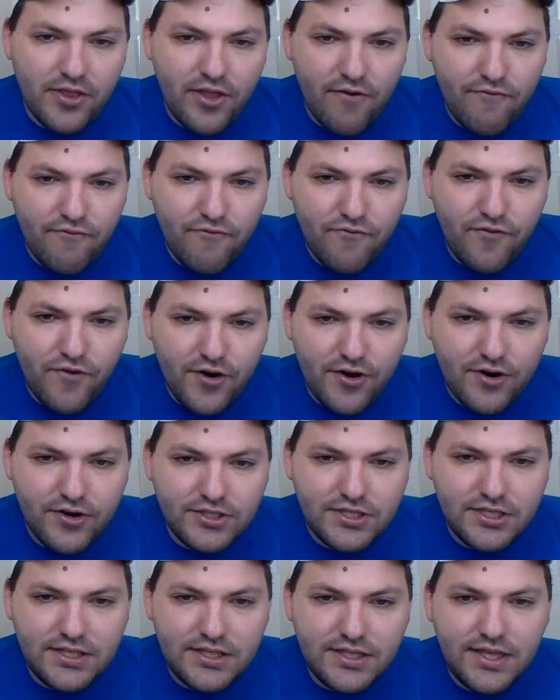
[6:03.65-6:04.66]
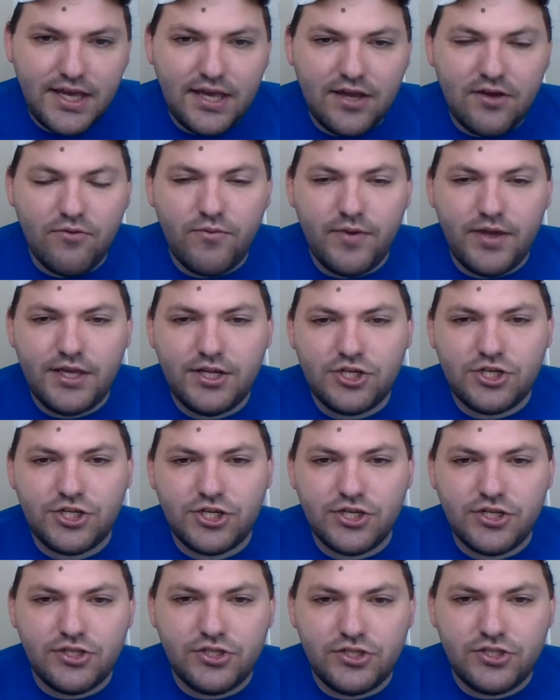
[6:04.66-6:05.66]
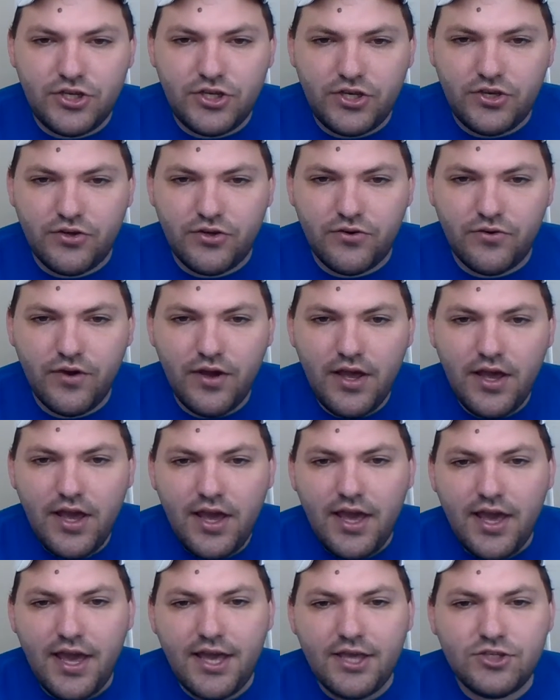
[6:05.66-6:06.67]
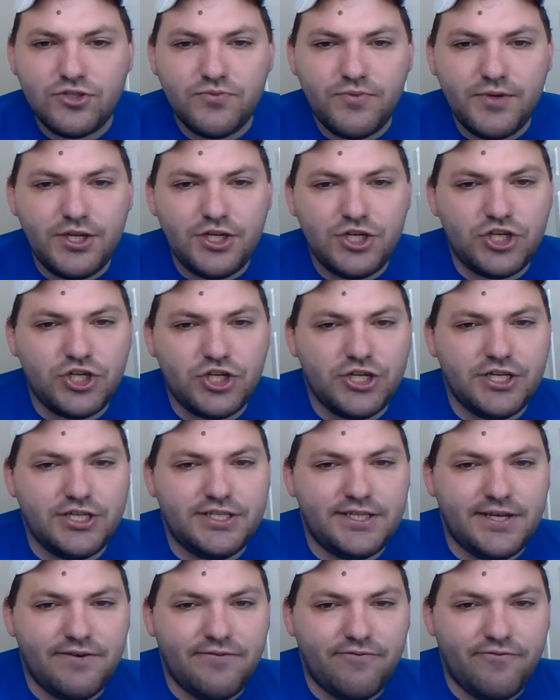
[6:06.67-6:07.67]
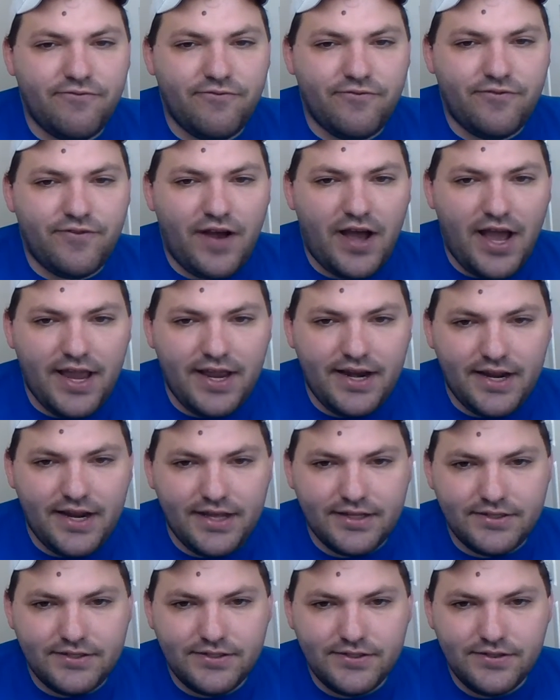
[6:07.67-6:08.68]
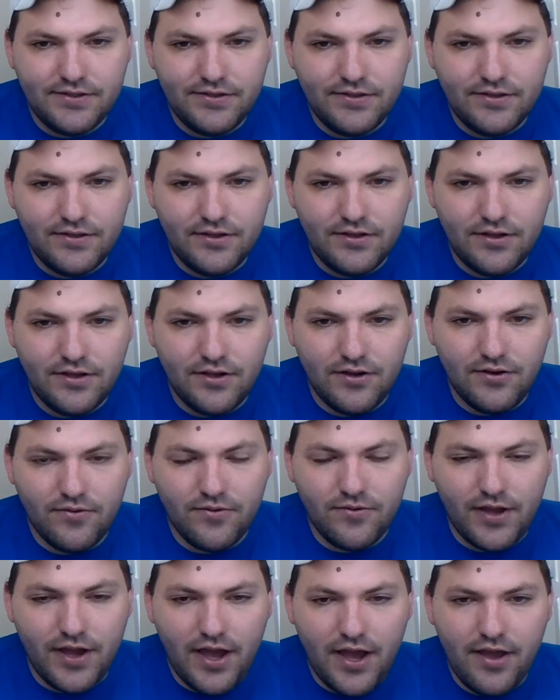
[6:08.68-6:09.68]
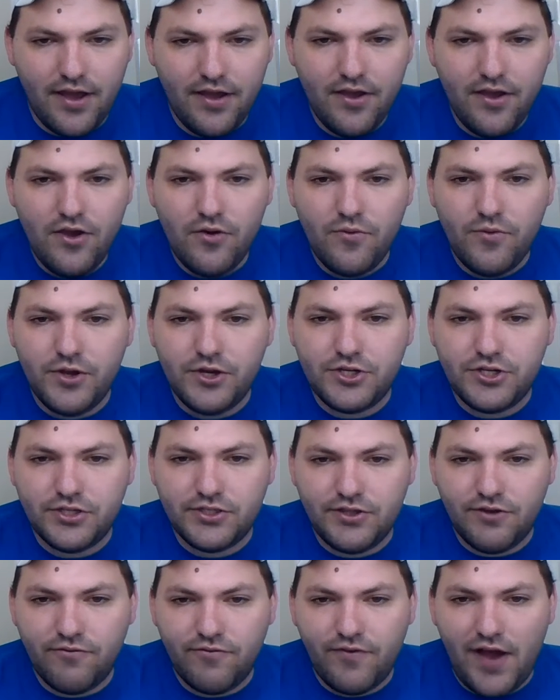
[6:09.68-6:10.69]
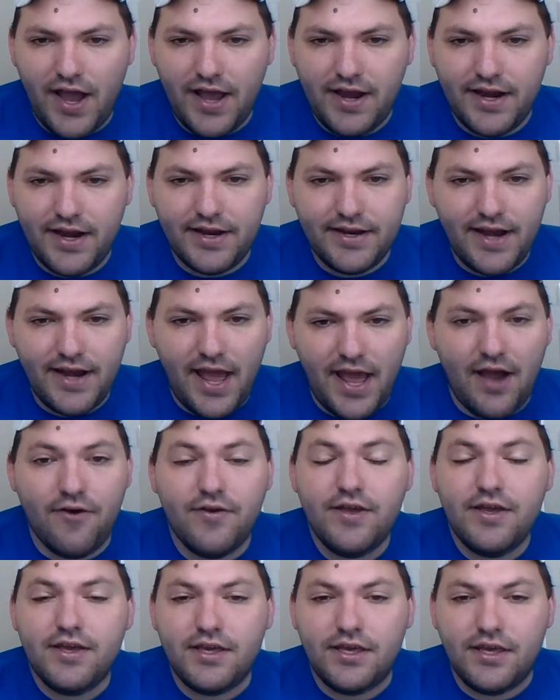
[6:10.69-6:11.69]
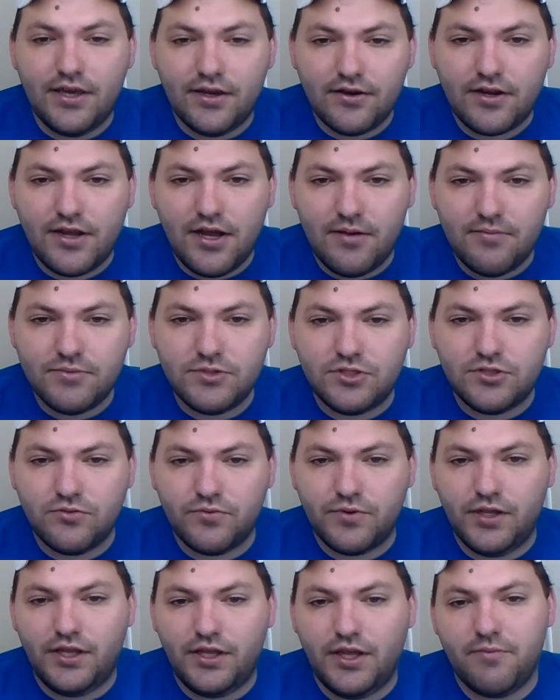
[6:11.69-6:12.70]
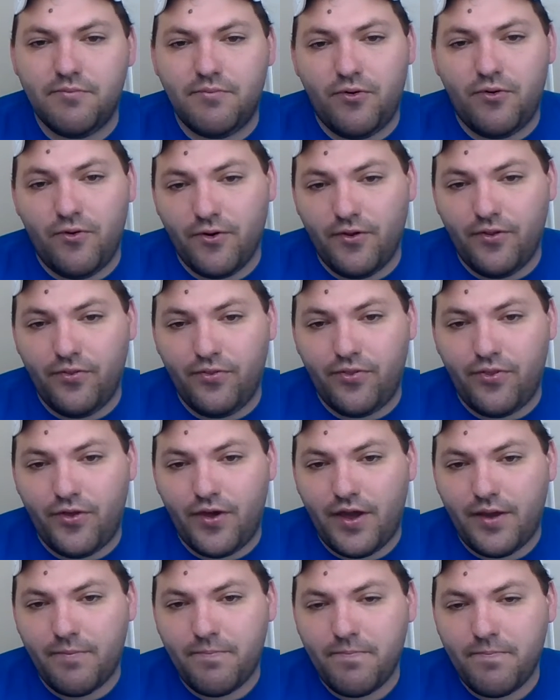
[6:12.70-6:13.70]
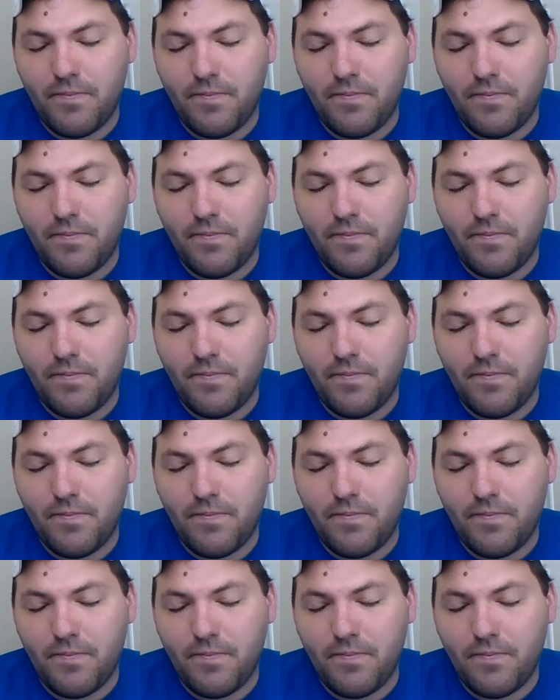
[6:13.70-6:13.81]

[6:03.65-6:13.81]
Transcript: the first thing we should do is we should divide it, okay? We should divide it. Now, here comes the really important thing.